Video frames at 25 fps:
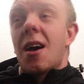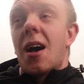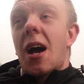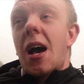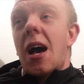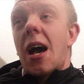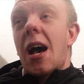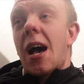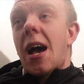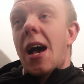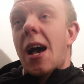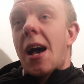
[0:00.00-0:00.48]

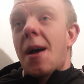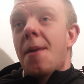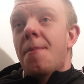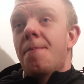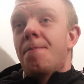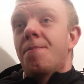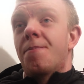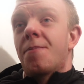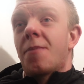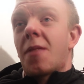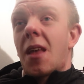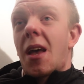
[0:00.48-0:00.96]

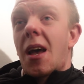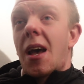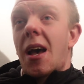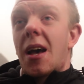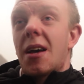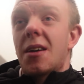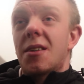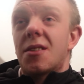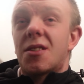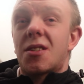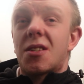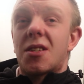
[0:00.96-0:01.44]
Um,
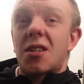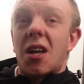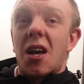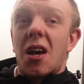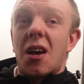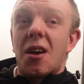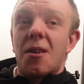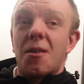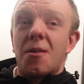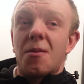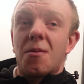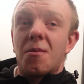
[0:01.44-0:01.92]

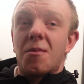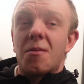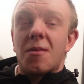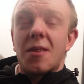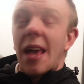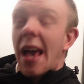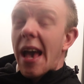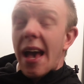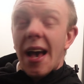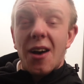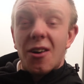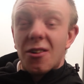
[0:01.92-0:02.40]
so
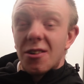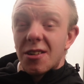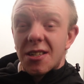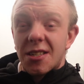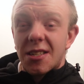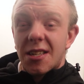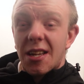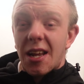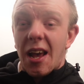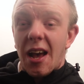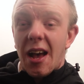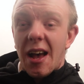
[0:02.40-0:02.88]
yeah,
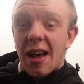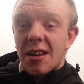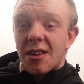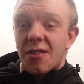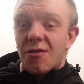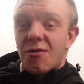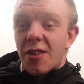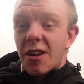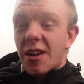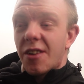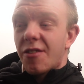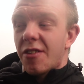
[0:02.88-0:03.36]
honestly I had a
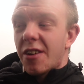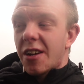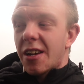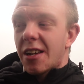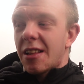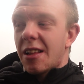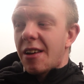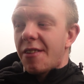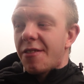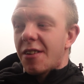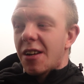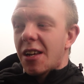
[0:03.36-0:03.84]
really, really
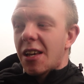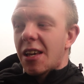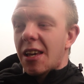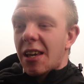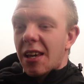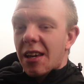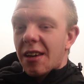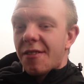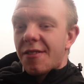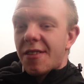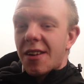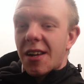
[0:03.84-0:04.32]
lovely
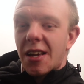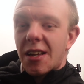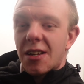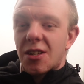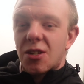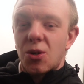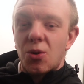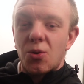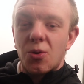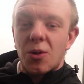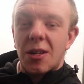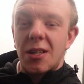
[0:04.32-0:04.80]
evening
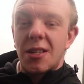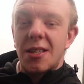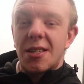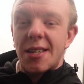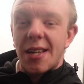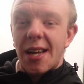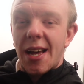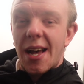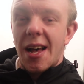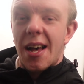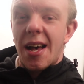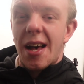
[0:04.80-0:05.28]
talking to
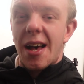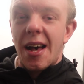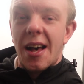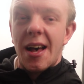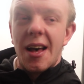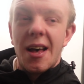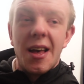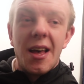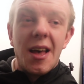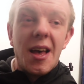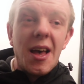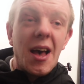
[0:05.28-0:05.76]
her.
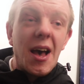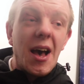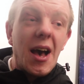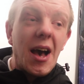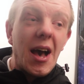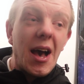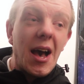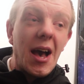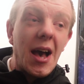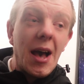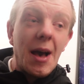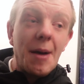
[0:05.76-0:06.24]

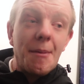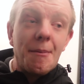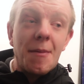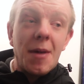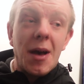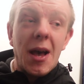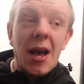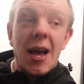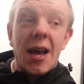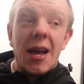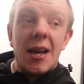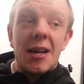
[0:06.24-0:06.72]
Um,
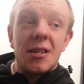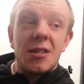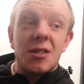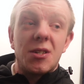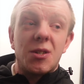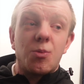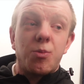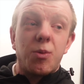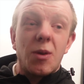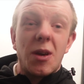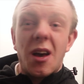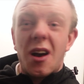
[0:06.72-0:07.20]

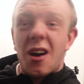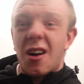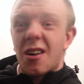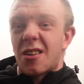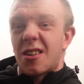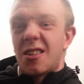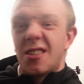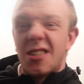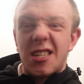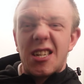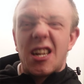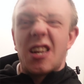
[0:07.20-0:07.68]
and we are
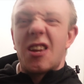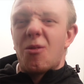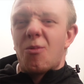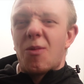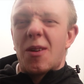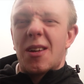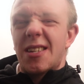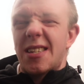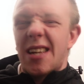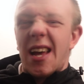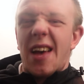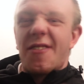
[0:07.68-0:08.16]

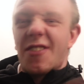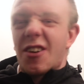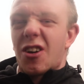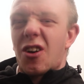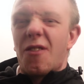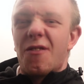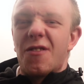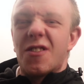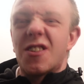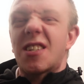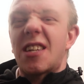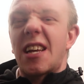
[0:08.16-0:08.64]
continuing to have a
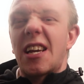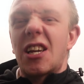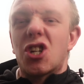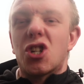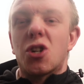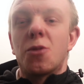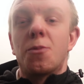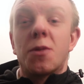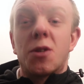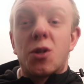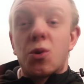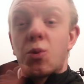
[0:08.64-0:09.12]

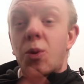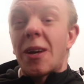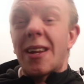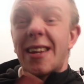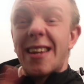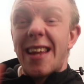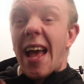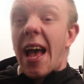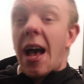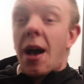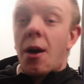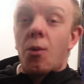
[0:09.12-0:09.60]
conversation between
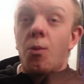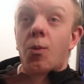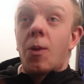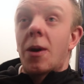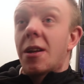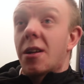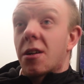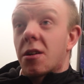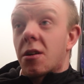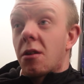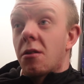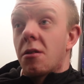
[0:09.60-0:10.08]
now and
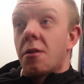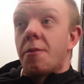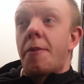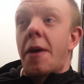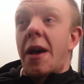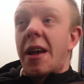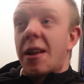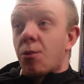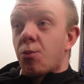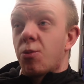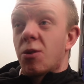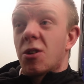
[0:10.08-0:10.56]
when I go to
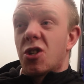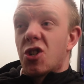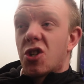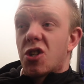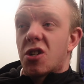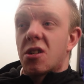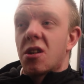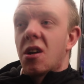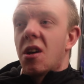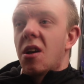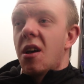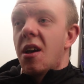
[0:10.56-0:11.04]
bed. We're
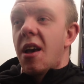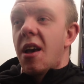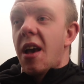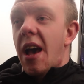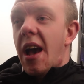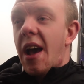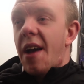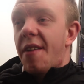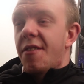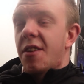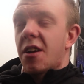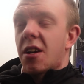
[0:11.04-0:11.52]
just
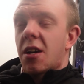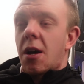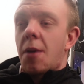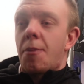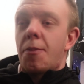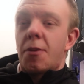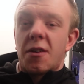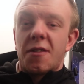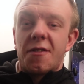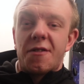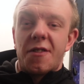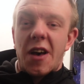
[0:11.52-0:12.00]
having a
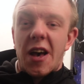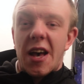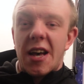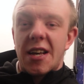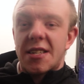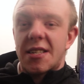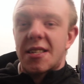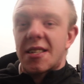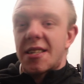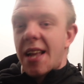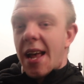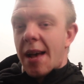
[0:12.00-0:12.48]
couple of uh,
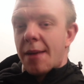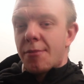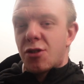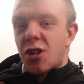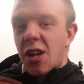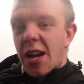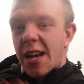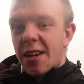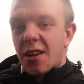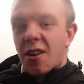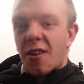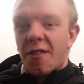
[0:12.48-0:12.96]

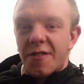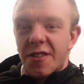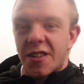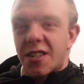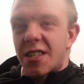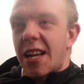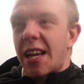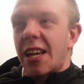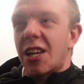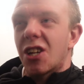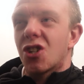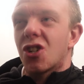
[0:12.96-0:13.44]
Snapchat
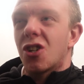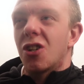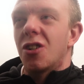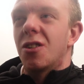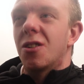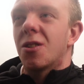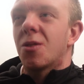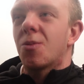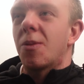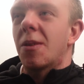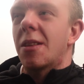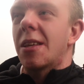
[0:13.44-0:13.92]

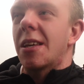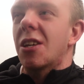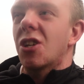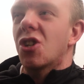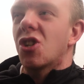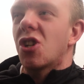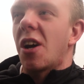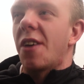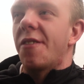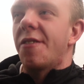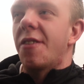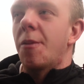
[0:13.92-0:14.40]
conversations with
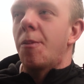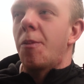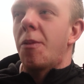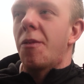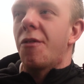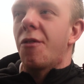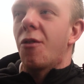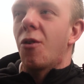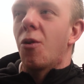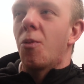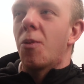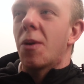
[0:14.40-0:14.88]
each other
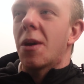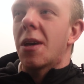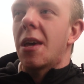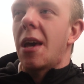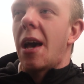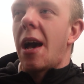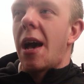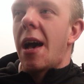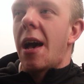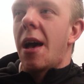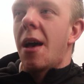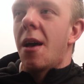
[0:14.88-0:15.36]
before we
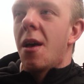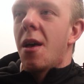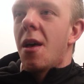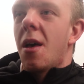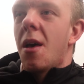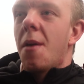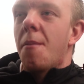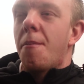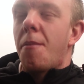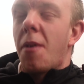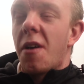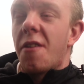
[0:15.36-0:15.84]
uh,
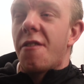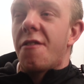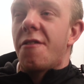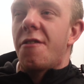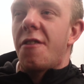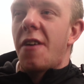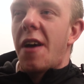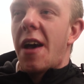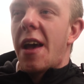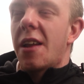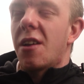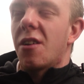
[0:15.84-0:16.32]
both
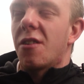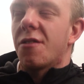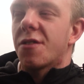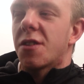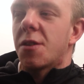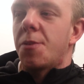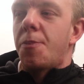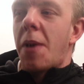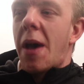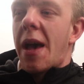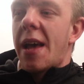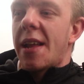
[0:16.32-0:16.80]
head off
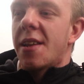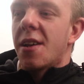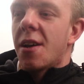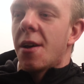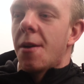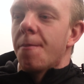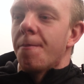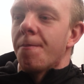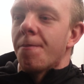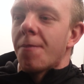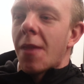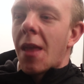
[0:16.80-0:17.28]
to bed.
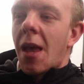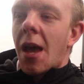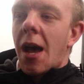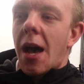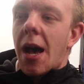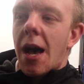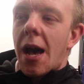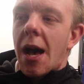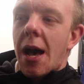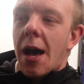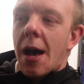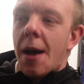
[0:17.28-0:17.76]

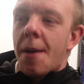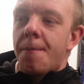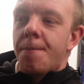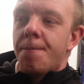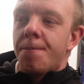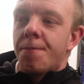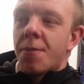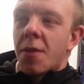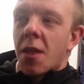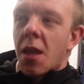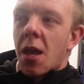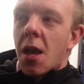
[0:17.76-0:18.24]

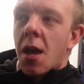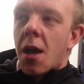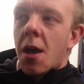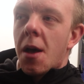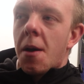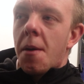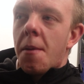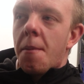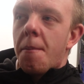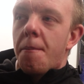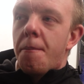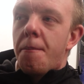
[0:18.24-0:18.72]
Um,
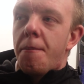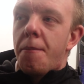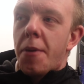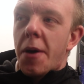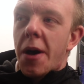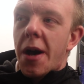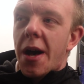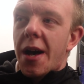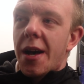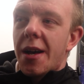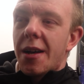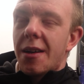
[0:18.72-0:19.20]

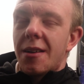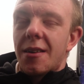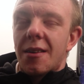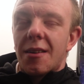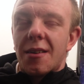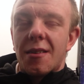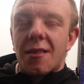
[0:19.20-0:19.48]
but